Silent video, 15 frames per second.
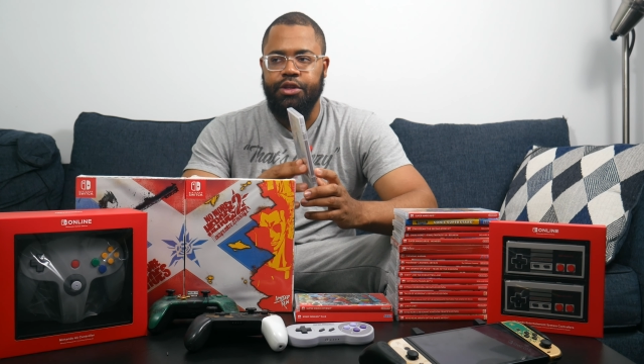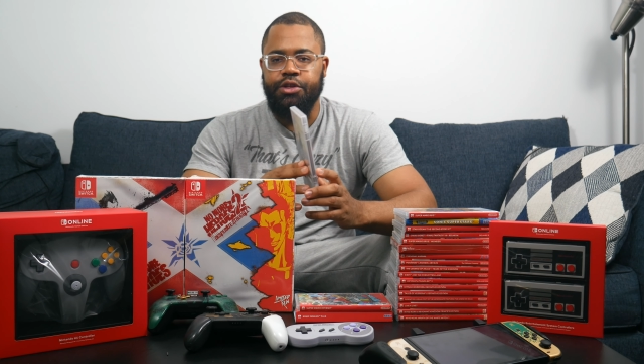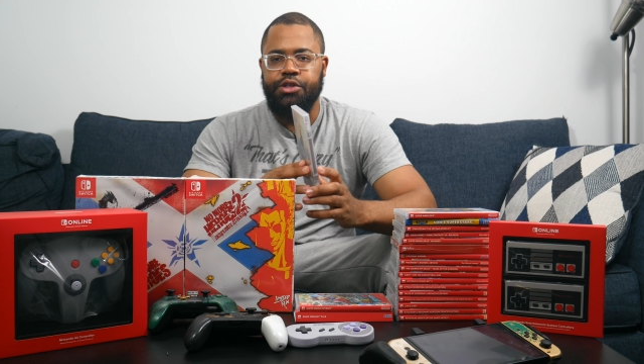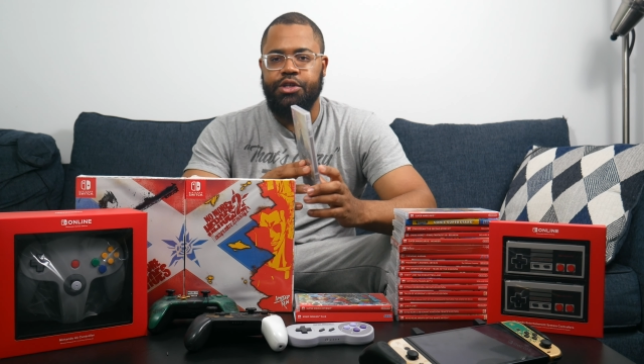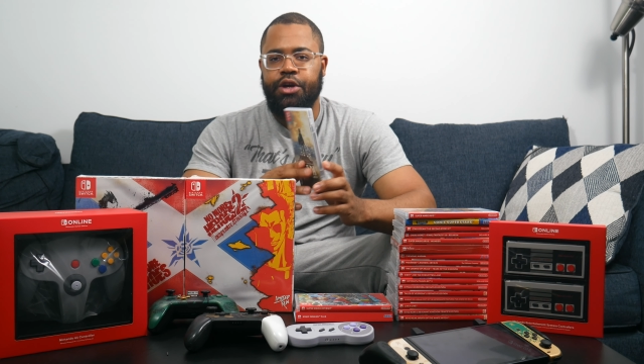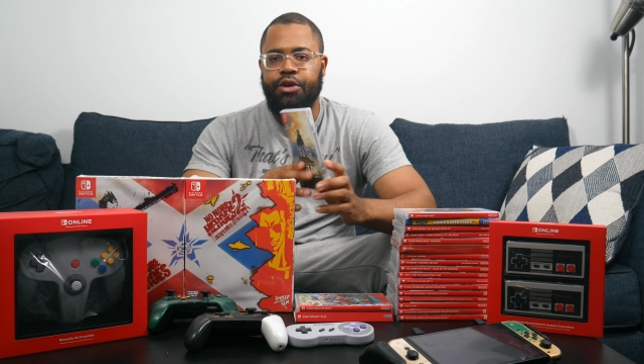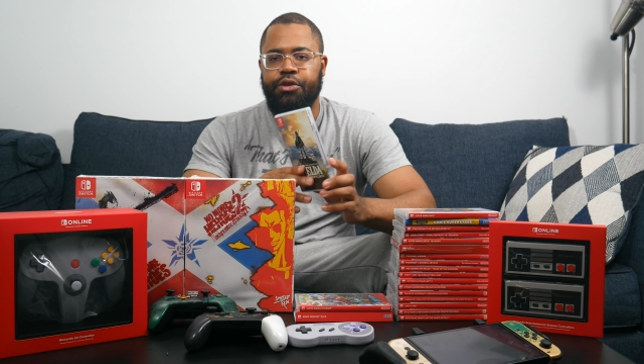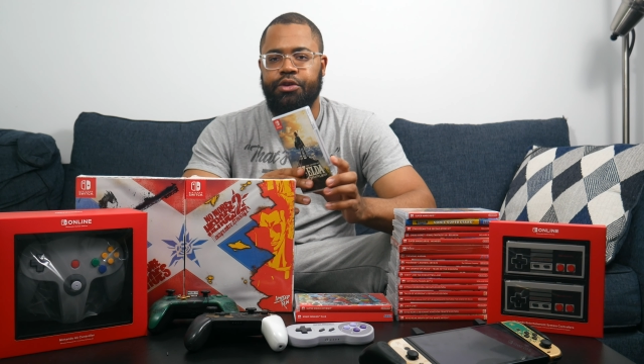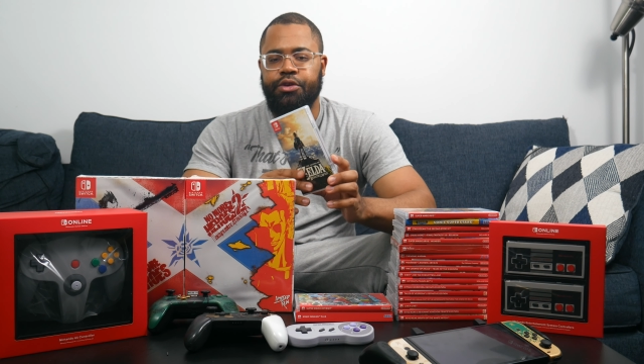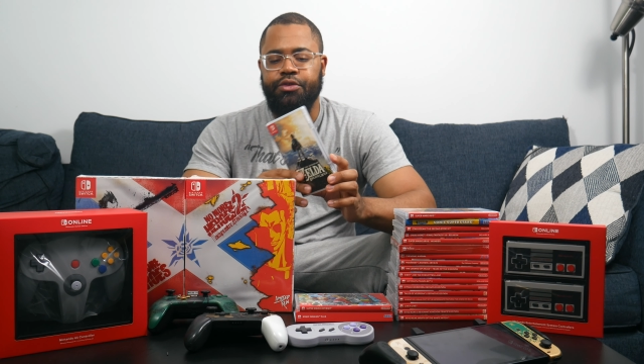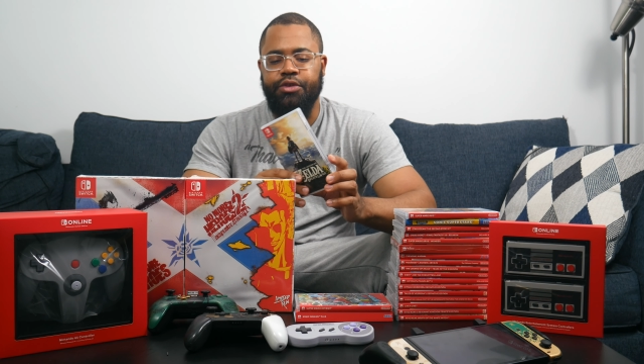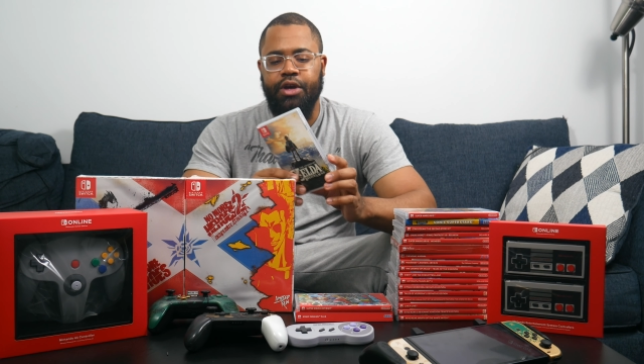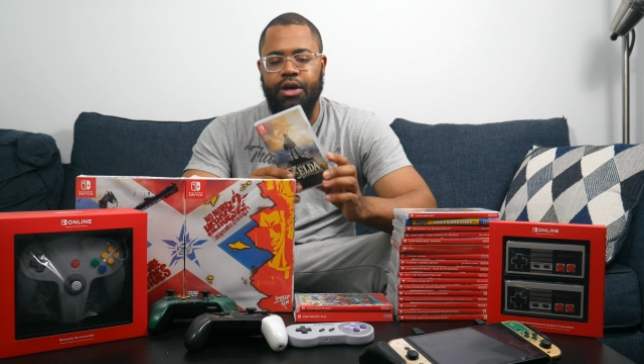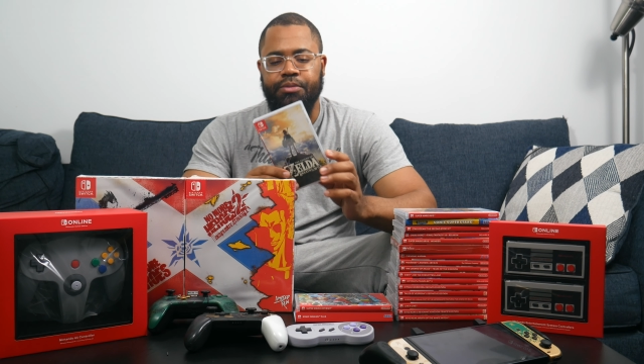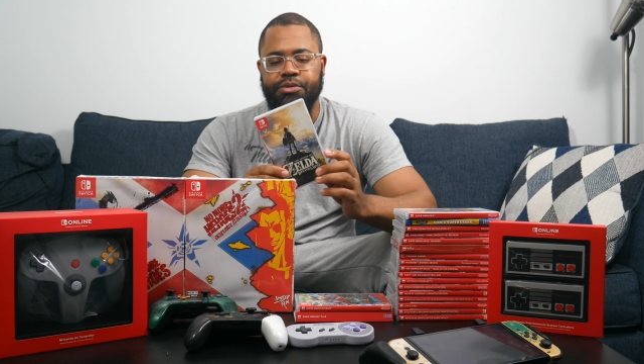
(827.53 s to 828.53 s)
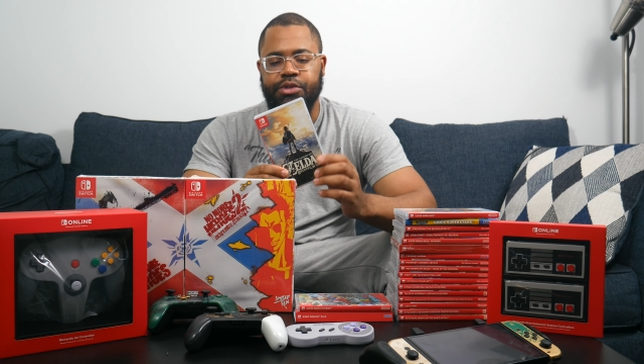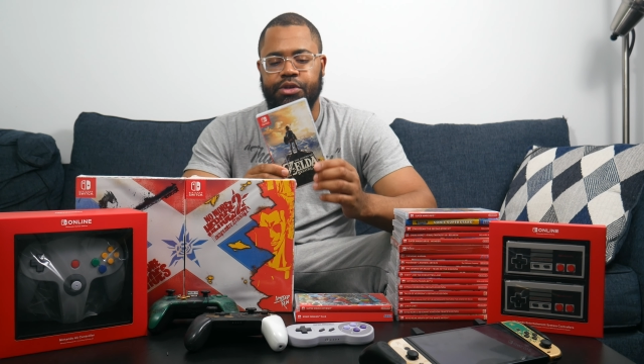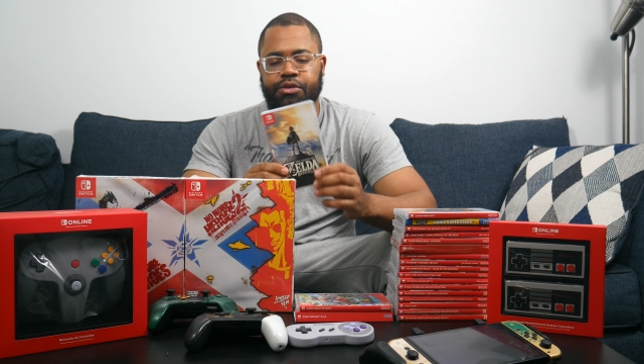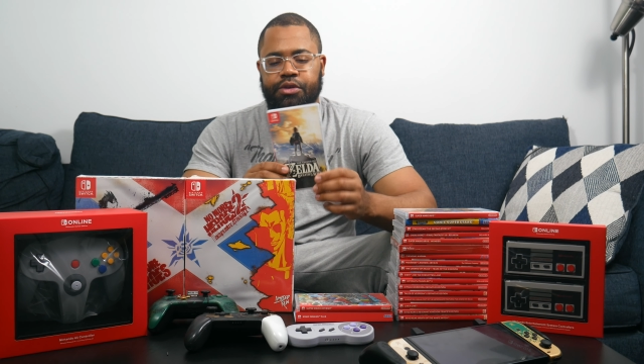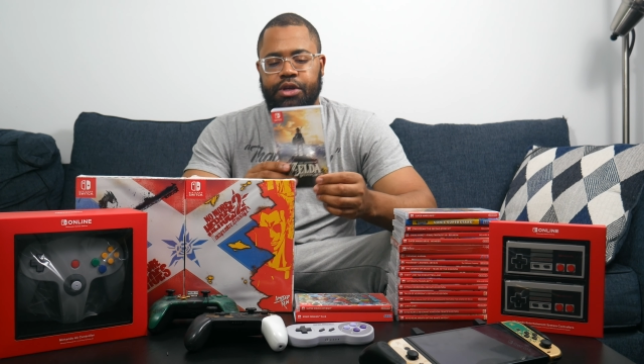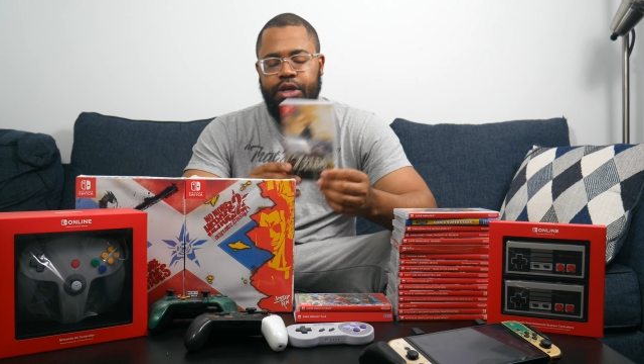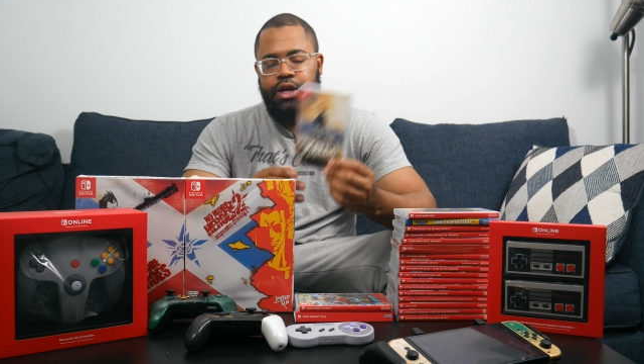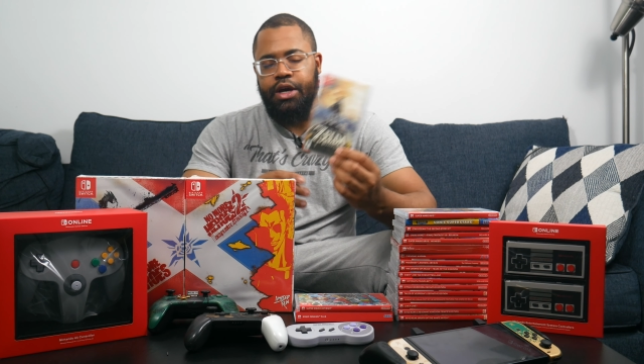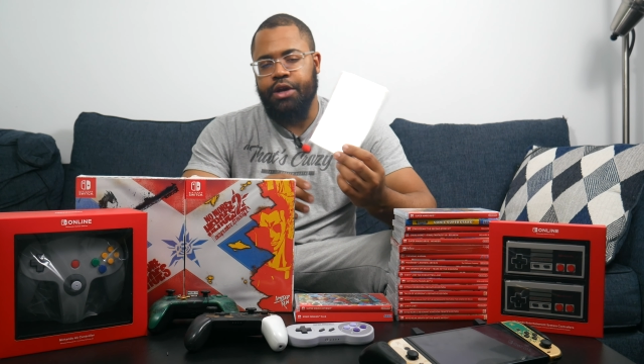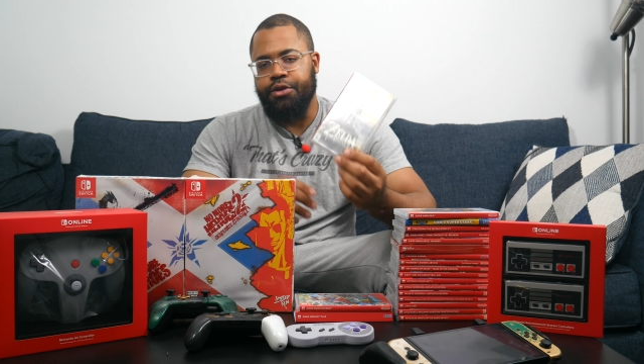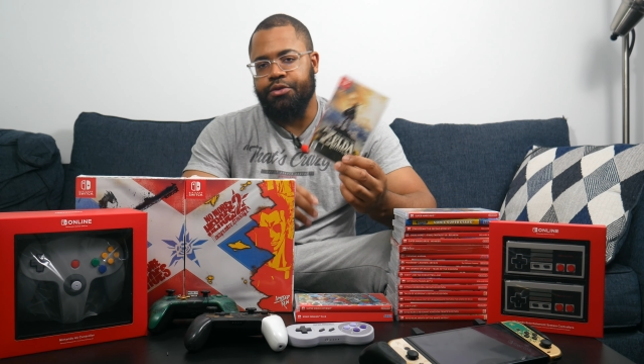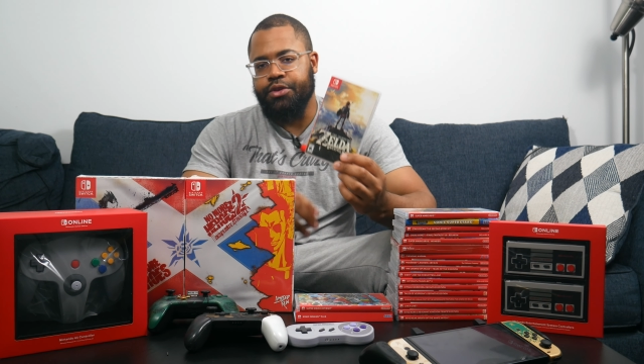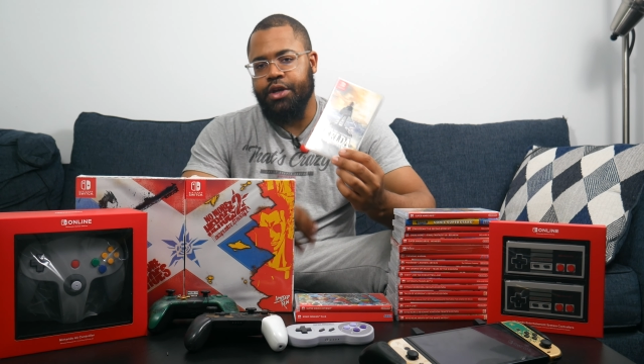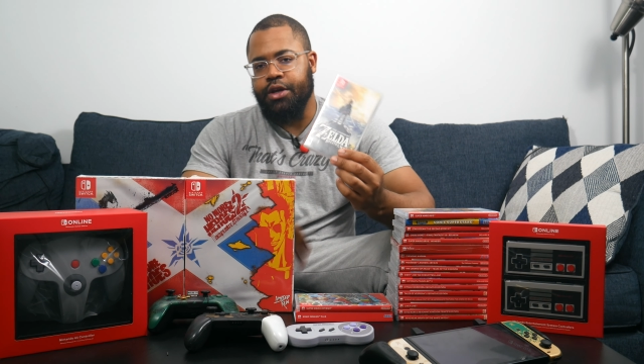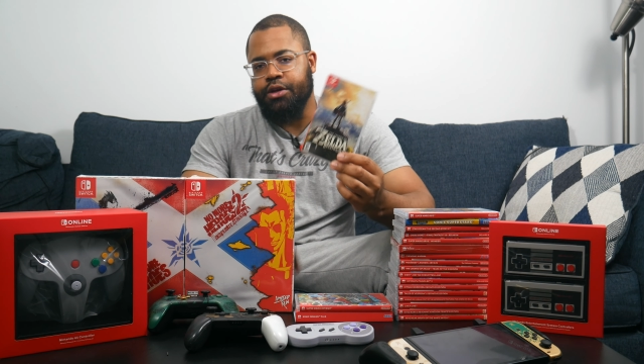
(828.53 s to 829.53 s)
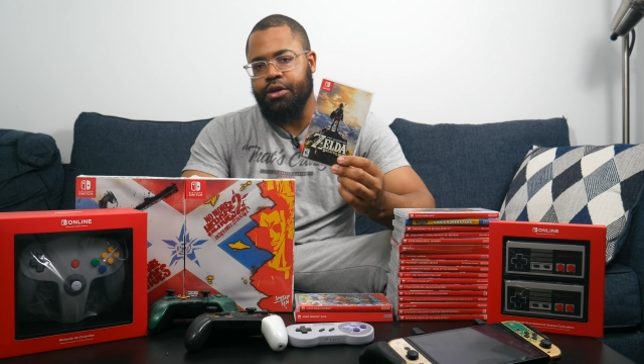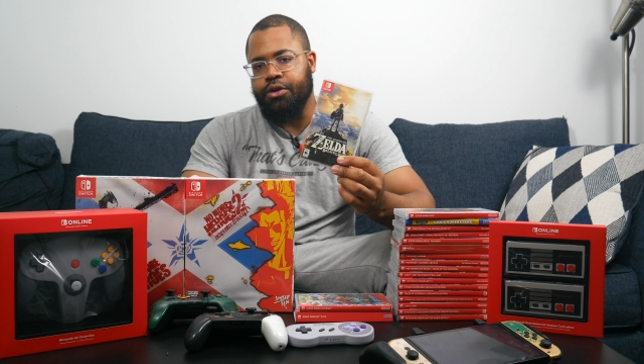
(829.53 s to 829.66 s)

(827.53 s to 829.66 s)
the cherry on top. So I don't think I